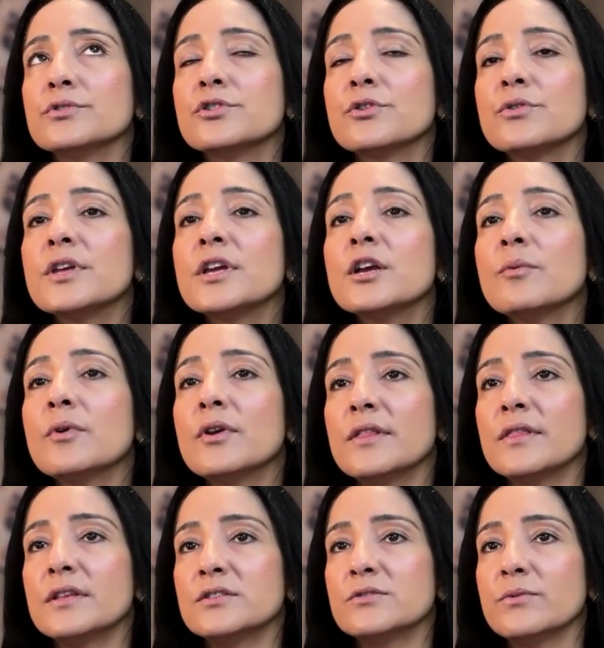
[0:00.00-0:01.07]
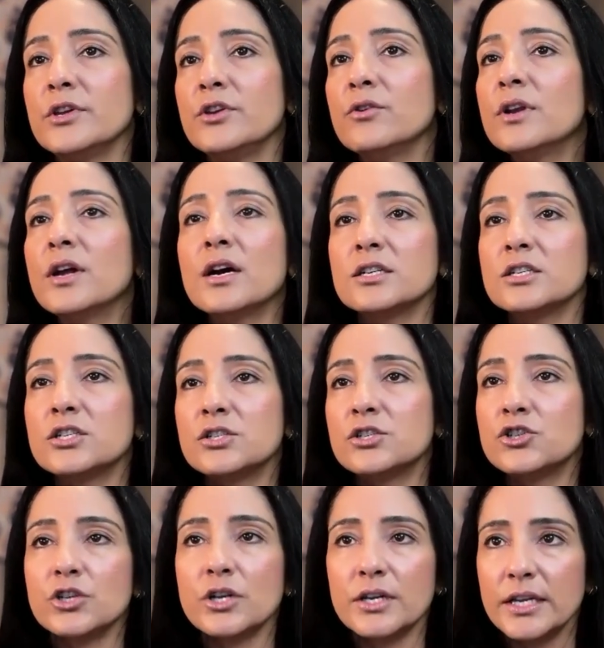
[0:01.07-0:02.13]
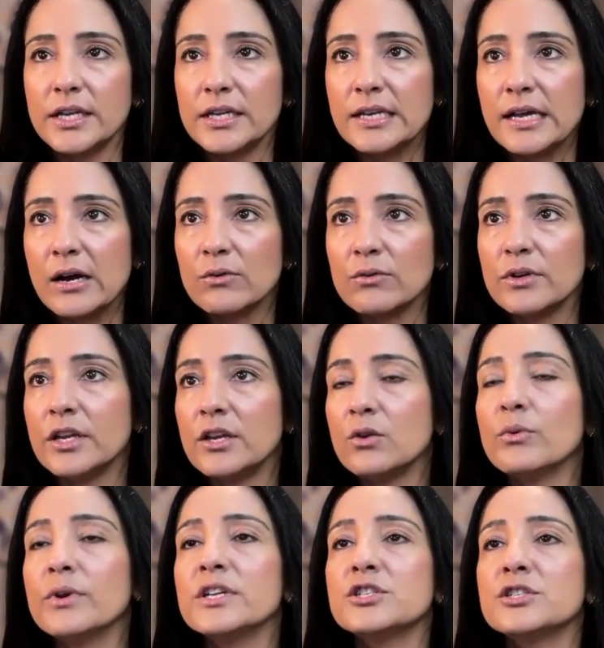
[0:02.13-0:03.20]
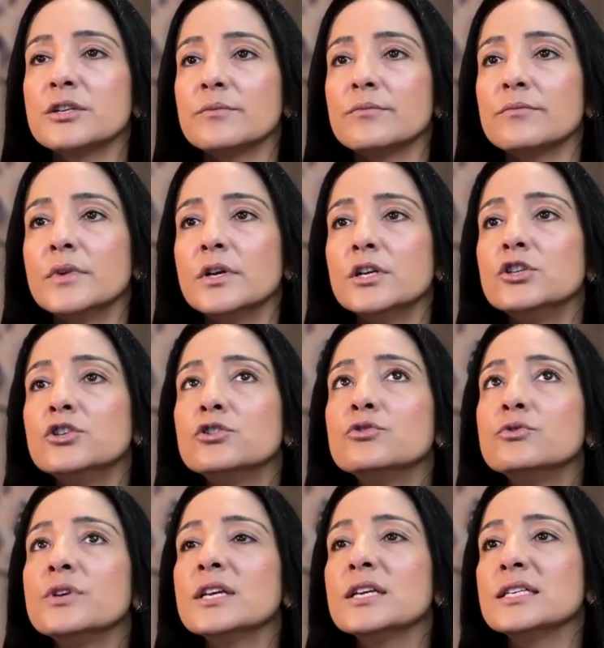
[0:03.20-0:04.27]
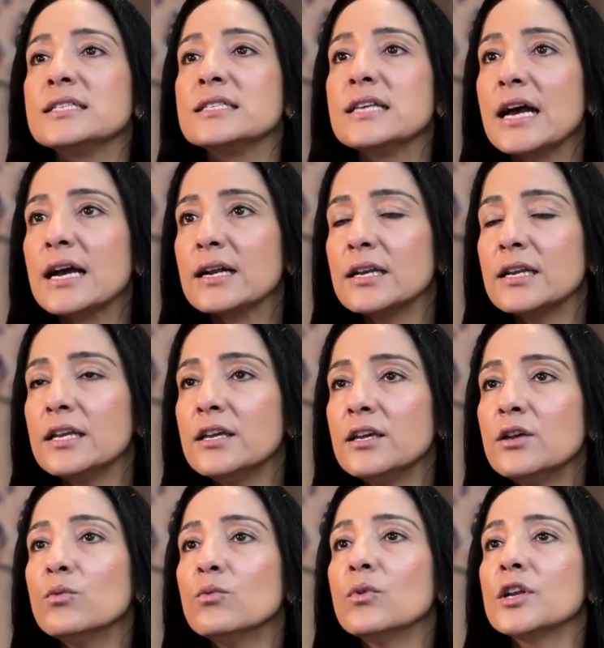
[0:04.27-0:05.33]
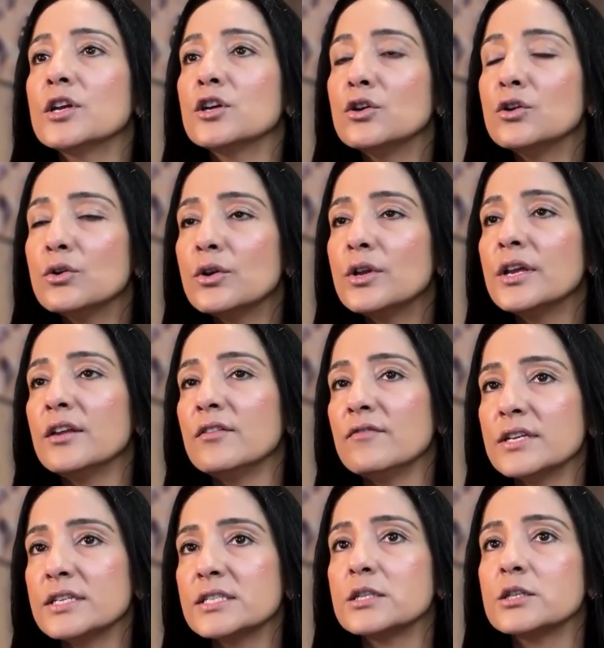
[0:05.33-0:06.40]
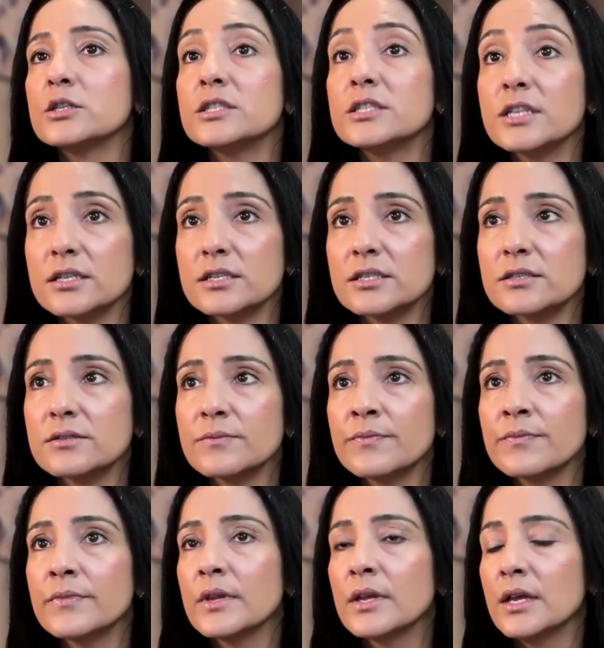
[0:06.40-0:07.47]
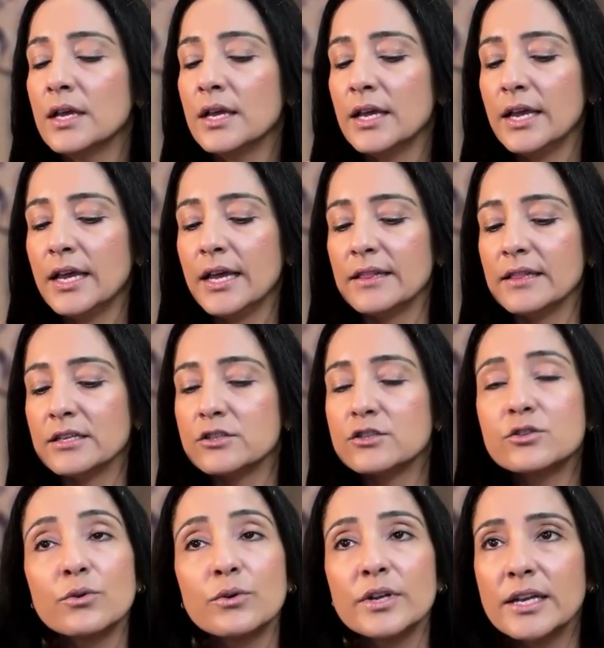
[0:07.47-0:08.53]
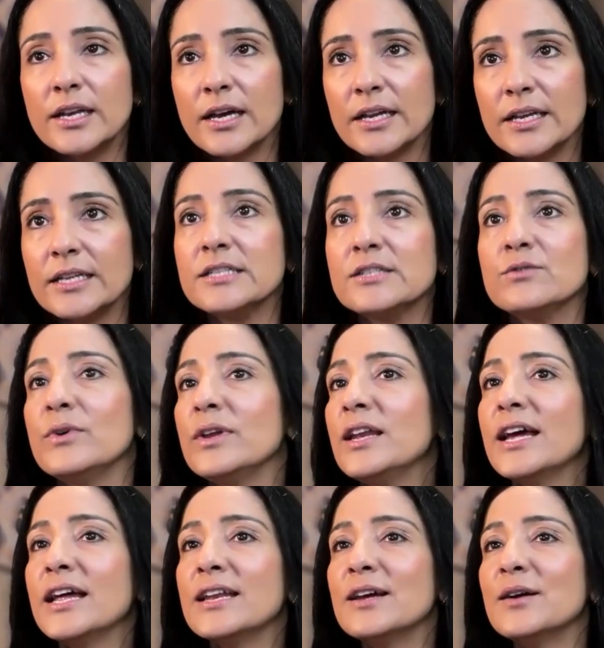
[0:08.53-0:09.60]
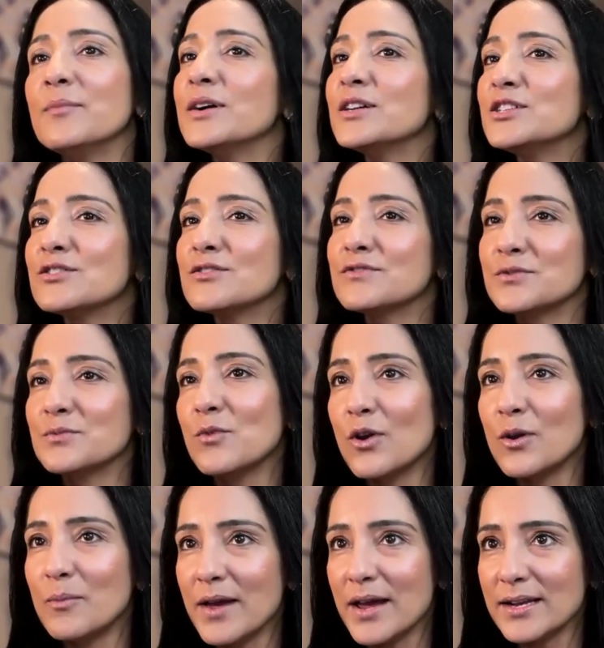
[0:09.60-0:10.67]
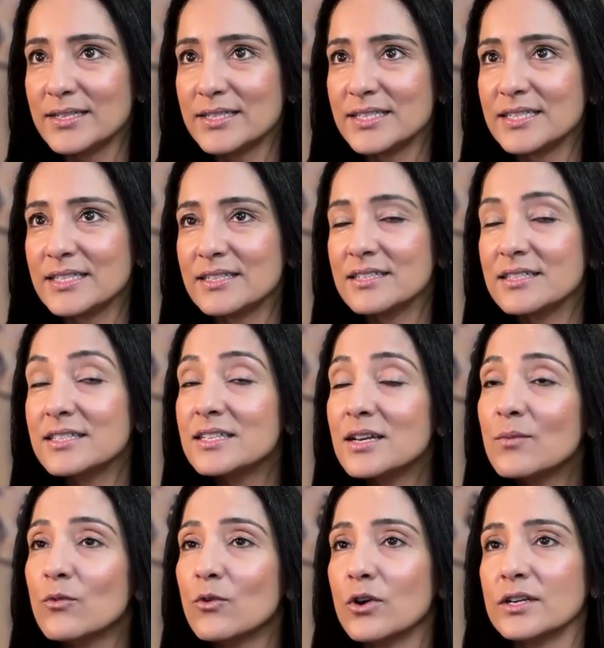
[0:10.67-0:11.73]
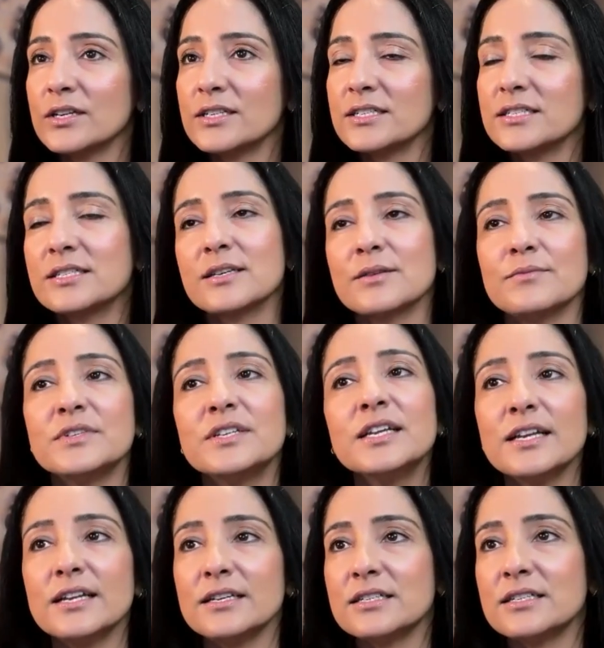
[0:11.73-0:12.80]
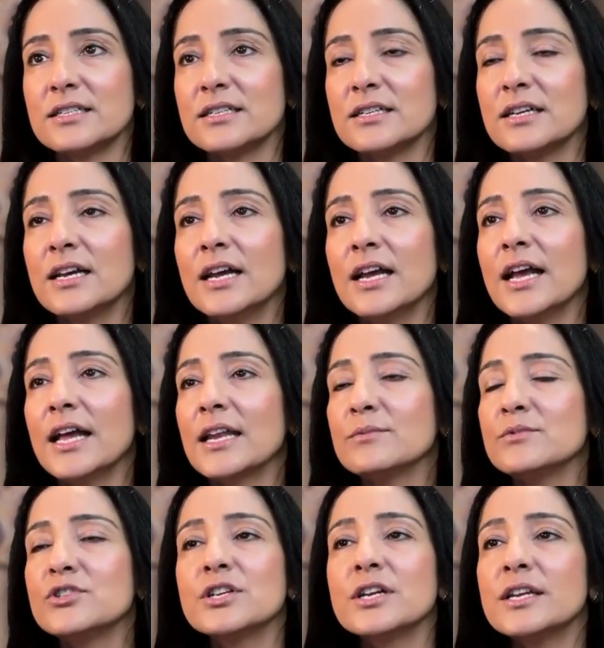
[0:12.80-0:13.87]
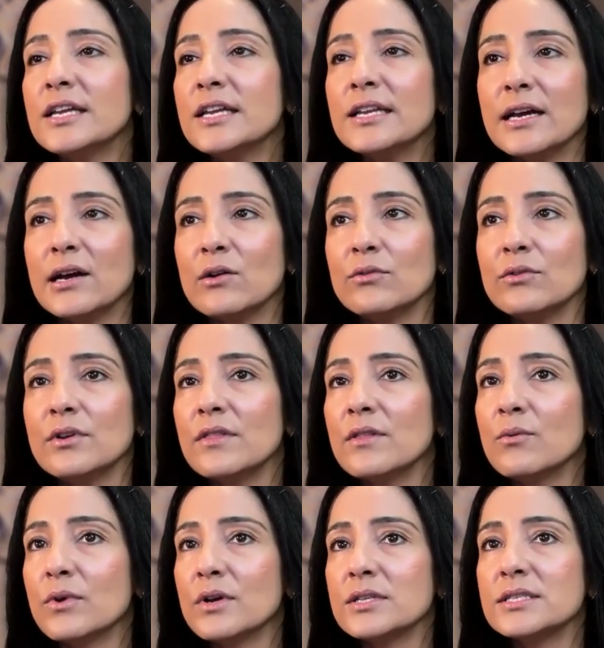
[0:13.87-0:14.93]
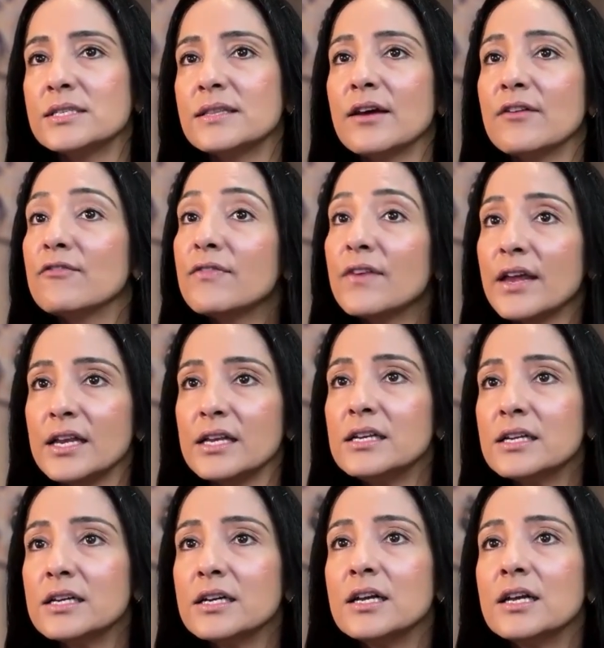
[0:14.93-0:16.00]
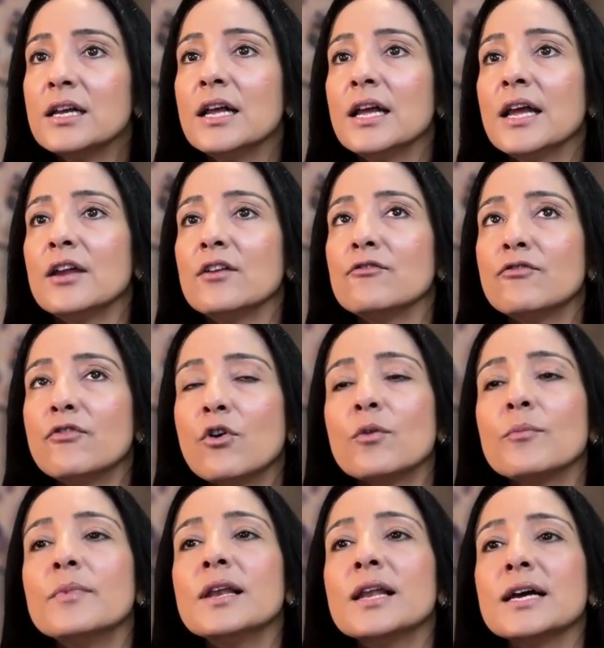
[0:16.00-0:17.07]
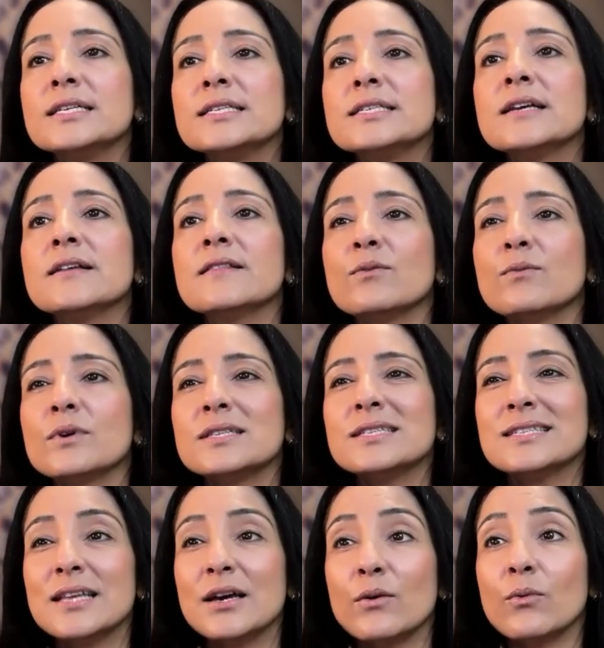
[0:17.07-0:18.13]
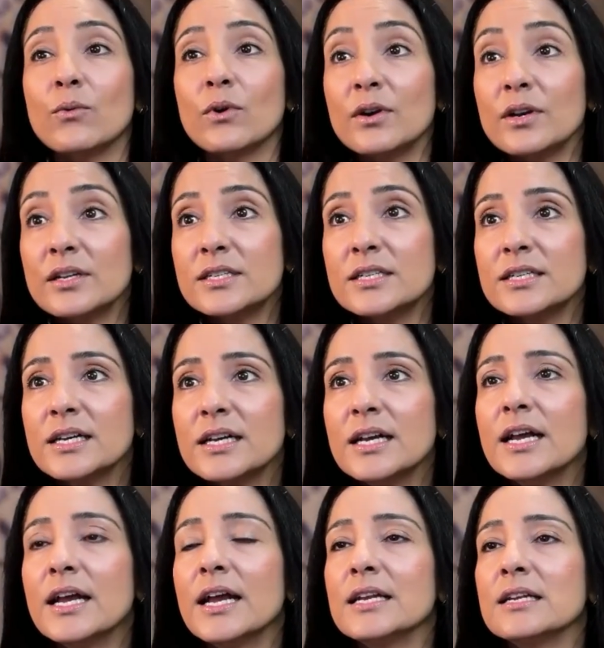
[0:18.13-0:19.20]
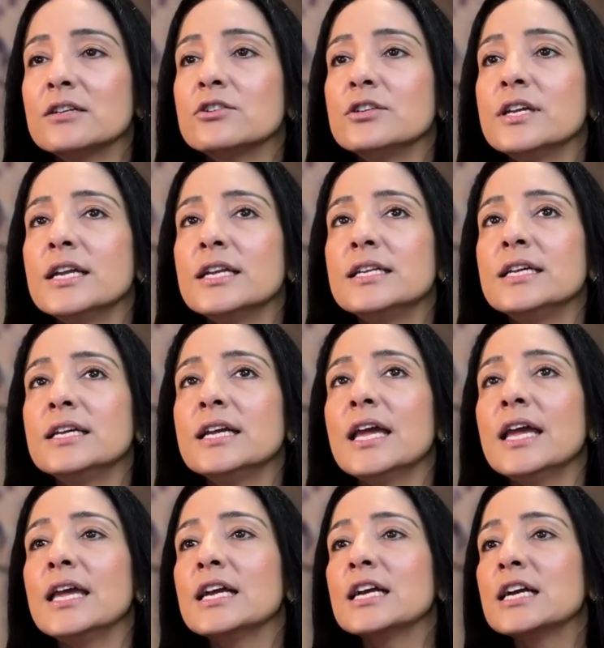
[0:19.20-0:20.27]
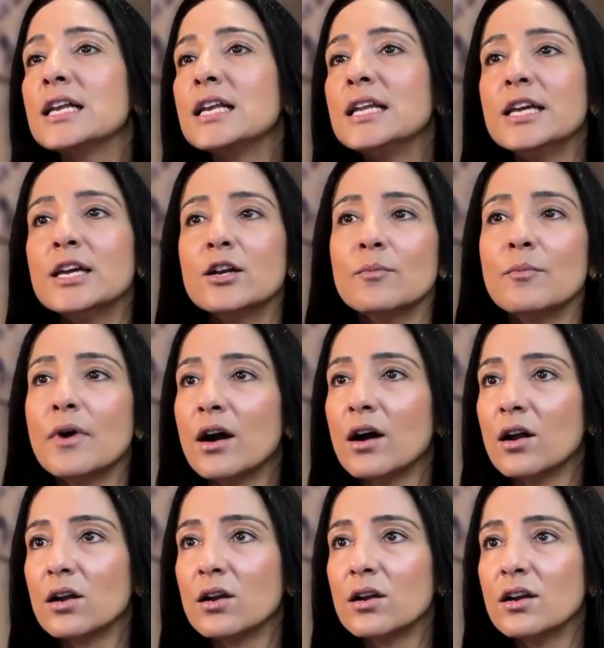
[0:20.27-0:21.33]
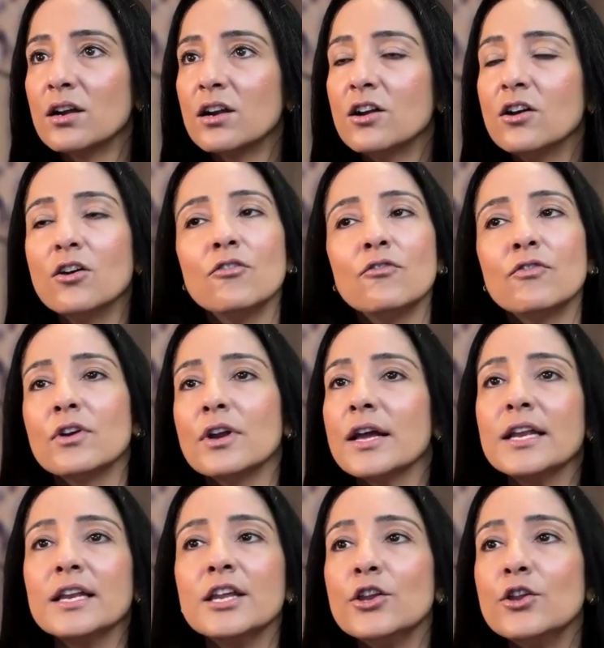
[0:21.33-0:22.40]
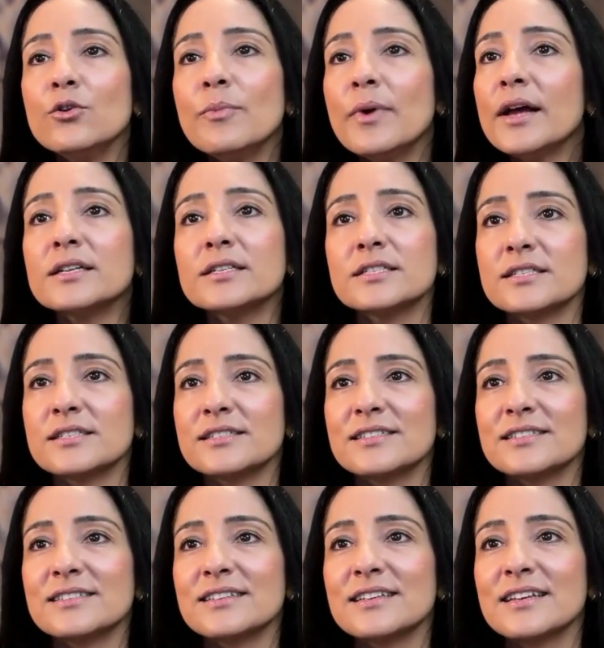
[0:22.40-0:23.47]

think about it this way. You're not shutting down innovation. You're doing exactly what a good investor does. And the storyline is we ran a bunch of small bets. Some worked, some didn't. And I'm shutting down the ones that failed and formalizing the ones that worked and creating a clear bar for any new bets.